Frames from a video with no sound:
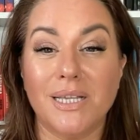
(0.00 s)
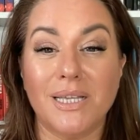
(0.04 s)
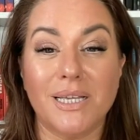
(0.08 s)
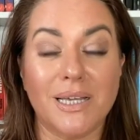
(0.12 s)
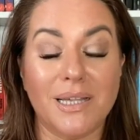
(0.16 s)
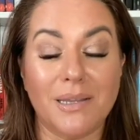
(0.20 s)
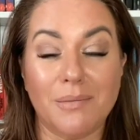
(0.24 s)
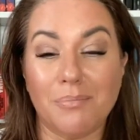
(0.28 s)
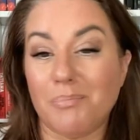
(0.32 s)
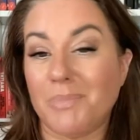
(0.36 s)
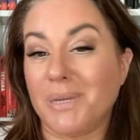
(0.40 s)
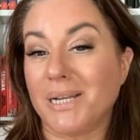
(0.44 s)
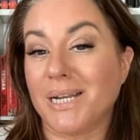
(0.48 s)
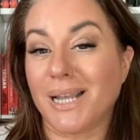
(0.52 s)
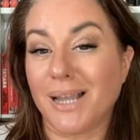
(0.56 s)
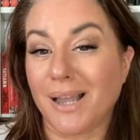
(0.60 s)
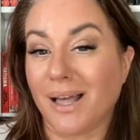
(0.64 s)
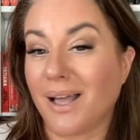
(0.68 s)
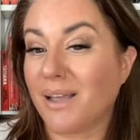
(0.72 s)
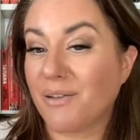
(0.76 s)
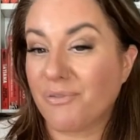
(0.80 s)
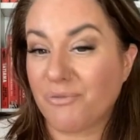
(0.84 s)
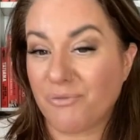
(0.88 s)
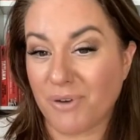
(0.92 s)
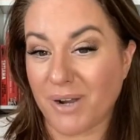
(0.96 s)
in
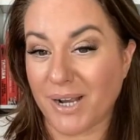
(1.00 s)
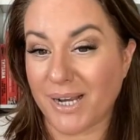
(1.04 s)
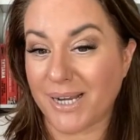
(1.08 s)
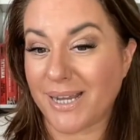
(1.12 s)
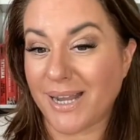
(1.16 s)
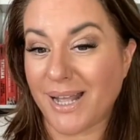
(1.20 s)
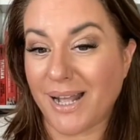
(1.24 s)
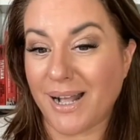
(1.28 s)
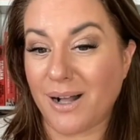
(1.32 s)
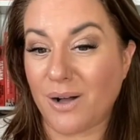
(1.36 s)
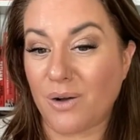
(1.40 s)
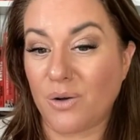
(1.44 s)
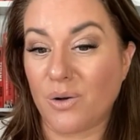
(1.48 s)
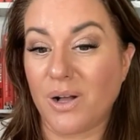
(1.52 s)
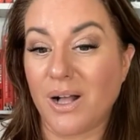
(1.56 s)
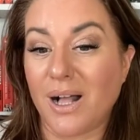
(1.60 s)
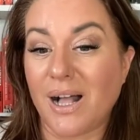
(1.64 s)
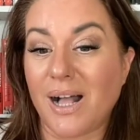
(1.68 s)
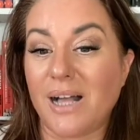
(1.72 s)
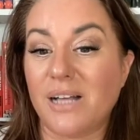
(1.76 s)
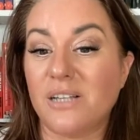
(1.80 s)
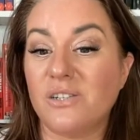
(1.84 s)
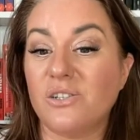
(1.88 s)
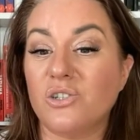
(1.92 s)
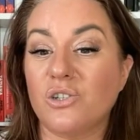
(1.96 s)
midlife right now
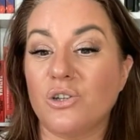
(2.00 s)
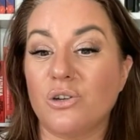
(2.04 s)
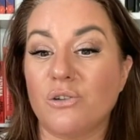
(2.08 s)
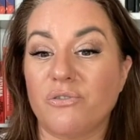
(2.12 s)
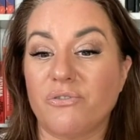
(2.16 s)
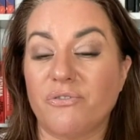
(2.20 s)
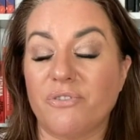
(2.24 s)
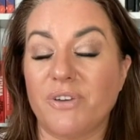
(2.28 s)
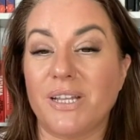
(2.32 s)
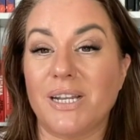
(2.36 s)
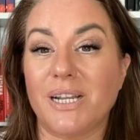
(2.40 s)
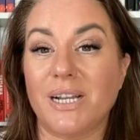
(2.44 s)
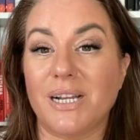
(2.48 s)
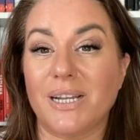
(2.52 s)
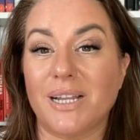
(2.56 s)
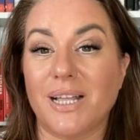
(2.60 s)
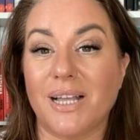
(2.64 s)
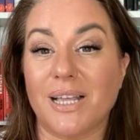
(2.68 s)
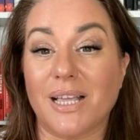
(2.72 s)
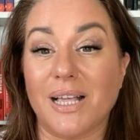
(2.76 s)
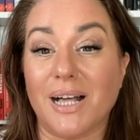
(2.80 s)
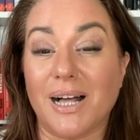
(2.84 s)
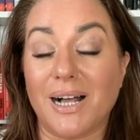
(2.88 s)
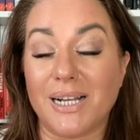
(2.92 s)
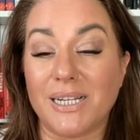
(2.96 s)
and you're feeling
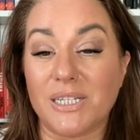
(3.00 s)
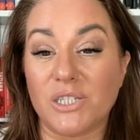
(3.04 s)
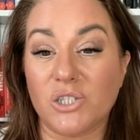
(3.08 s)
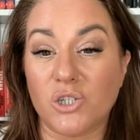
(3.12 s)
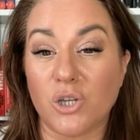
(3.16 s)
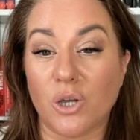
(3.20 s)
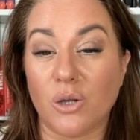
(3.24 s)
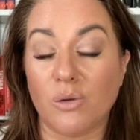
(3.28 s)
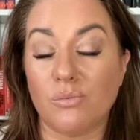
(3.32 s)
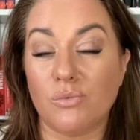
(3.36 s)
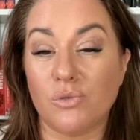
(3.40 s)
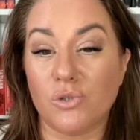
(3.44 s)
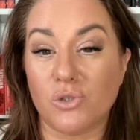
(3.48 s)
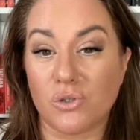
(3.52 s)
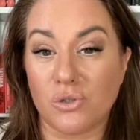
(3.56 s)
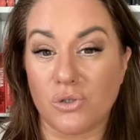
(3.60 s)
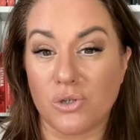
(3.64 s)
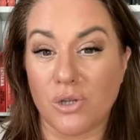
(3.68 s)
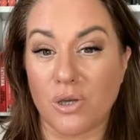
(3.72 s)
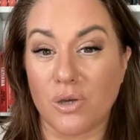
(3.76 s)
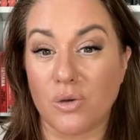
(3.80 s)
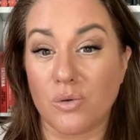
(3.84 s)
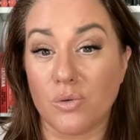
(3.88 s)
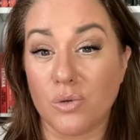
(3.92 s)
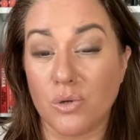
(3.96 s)
like, I don't
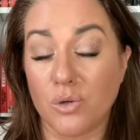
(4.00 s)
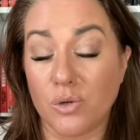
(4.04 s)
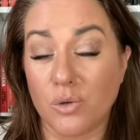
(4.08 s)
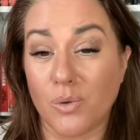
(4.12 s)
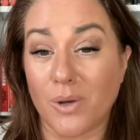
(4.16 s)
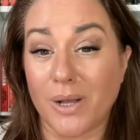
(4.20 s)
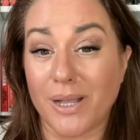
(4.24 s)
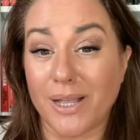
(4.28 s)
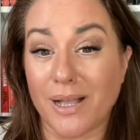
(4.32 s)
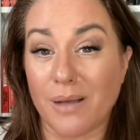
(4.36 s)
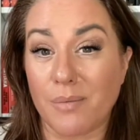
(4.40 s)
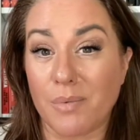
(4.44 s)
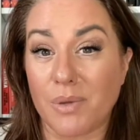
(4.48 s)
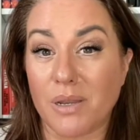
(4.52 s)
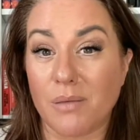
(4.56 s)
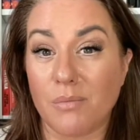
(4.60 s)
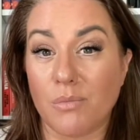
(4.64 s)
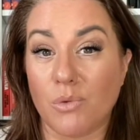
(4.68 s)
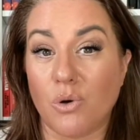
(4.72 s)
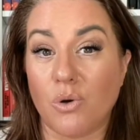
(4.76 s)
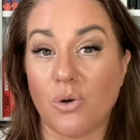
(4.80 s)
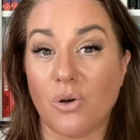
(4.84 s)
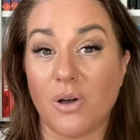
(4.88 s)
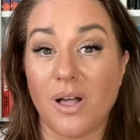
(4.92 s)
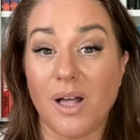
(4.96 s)
know who I am
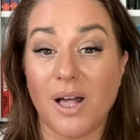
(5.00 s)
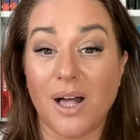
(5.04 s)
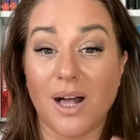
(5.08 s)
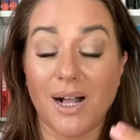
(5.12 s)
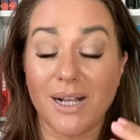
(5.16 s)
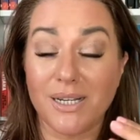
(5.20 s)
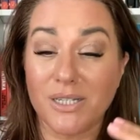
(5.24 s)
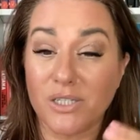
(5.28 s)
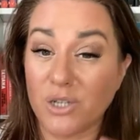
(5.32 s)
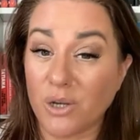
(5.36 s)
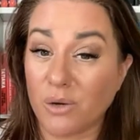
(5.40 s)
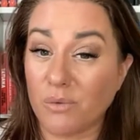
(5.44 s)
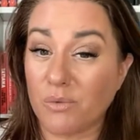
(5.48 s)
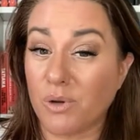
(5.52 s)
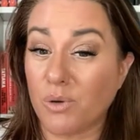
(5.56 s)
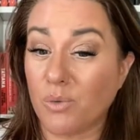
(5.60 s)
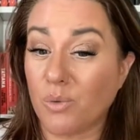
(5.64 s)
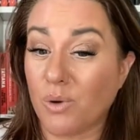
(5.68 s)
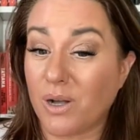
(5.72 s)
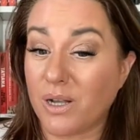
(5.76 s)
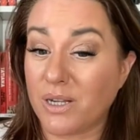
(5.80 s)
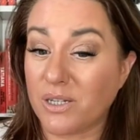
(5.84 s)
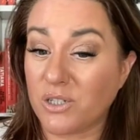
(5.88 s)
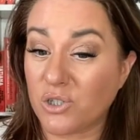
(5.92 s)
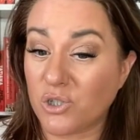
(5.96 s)
anymore, I don't know
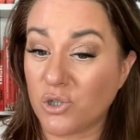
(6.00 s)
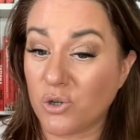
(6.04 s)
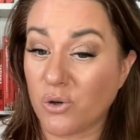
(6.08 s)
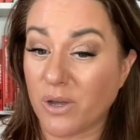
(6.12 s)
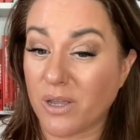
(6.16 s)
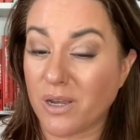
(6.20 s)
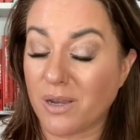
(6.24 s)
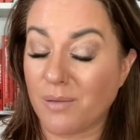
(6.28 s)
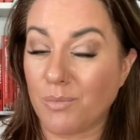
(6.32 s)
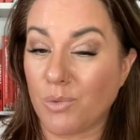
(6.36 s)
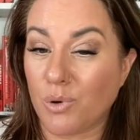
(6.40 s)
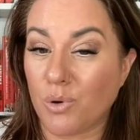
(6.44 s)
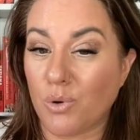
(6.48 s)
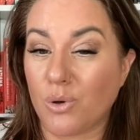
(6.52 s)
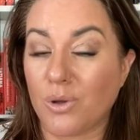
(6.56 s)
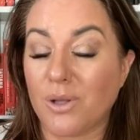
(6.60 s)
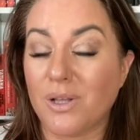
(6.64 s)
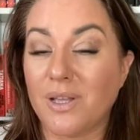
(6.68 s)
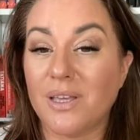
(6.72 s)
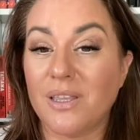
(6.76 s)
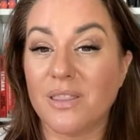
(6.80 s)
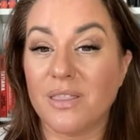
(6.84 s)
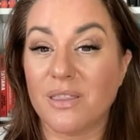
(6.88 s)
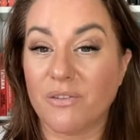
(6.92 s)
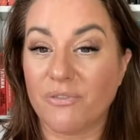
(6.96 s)
what I enjoy anymore,
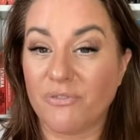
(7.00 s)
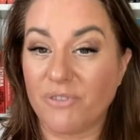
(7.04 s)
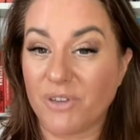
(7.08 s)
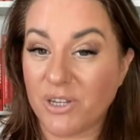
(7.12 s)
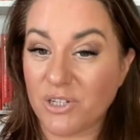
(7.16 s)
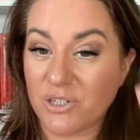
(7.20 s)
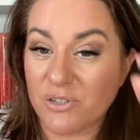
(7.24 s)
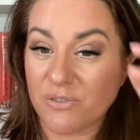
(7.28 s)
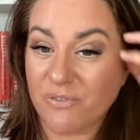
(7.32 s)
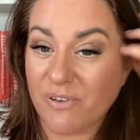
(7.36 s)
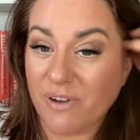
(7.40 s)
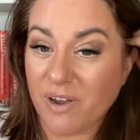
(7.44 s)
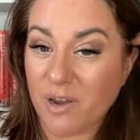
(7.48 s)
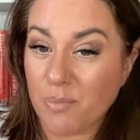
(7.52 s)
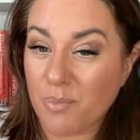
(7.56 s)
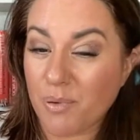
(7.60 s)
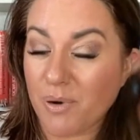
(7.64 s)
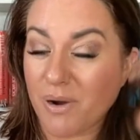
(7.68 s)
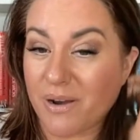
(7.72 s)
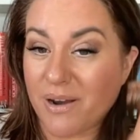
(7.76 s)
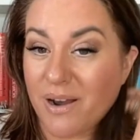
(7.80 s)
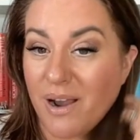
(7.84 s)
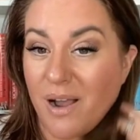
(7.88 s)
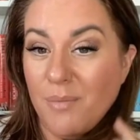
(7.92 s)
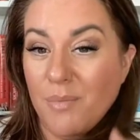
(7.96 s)
the Feed Your Fairy
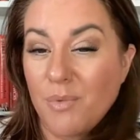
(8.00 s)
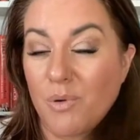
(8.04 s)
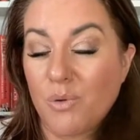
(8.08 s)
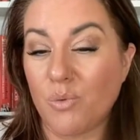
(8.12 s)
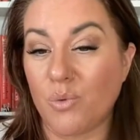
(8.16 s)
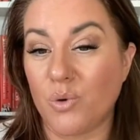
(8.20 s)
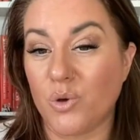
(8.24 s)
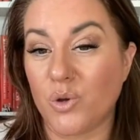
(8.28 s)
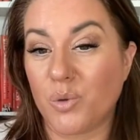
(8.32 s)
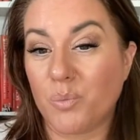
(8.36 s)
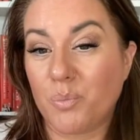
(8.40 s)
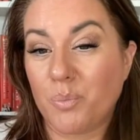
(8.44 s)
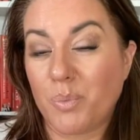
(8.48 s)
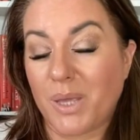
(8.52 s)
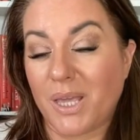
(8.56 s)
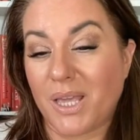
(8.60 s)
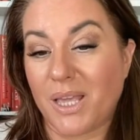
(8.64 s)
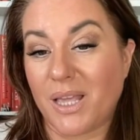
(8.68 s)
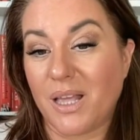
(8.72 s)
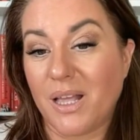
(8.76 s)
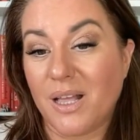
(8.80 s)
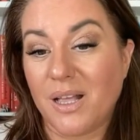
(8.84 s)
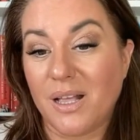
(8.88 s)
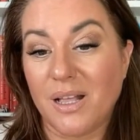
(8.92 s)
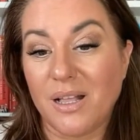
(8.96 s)
program would
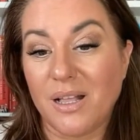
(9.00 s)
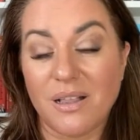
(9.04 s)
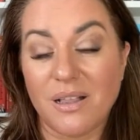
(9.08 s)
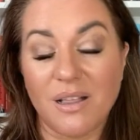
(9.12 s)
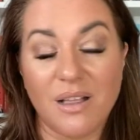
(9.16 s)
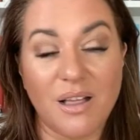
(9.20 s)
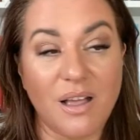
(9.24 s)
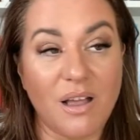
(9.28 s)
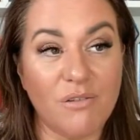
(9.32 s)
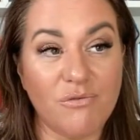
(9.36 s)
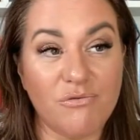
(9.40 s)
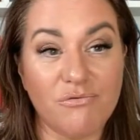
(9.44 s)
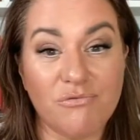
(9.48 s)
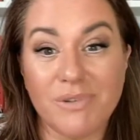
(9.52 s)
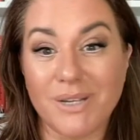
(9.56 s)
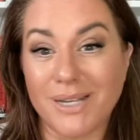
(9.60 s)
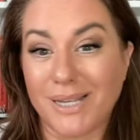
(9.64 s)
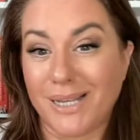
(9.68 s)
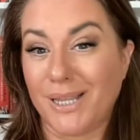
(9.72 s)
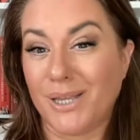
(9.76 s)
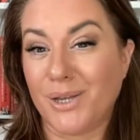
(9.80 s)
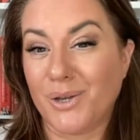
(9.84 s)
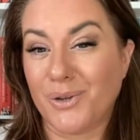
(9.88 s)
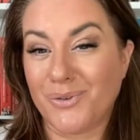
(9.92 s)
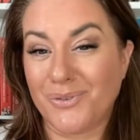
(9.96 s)
be a
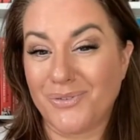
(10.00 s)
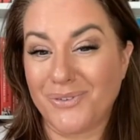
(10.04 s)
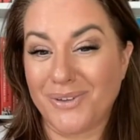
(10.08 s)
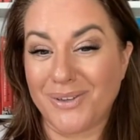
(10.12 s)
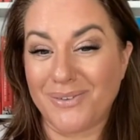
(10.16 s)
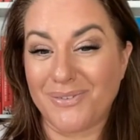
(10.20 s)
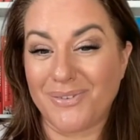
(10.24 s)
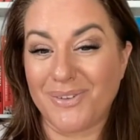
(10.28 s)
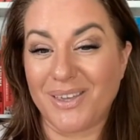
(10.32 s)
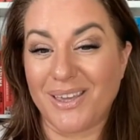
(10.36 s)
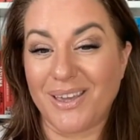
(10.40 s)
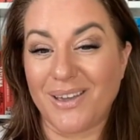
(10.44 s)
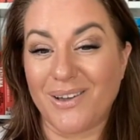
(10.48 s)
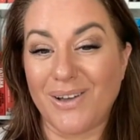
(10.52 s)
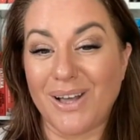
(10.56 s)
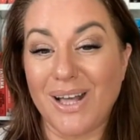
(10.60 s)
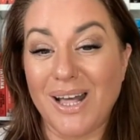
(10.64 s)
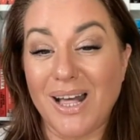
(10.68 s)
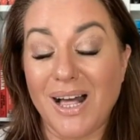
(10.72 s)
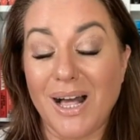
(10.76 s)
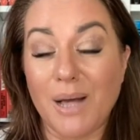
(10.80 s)
really good fit for you.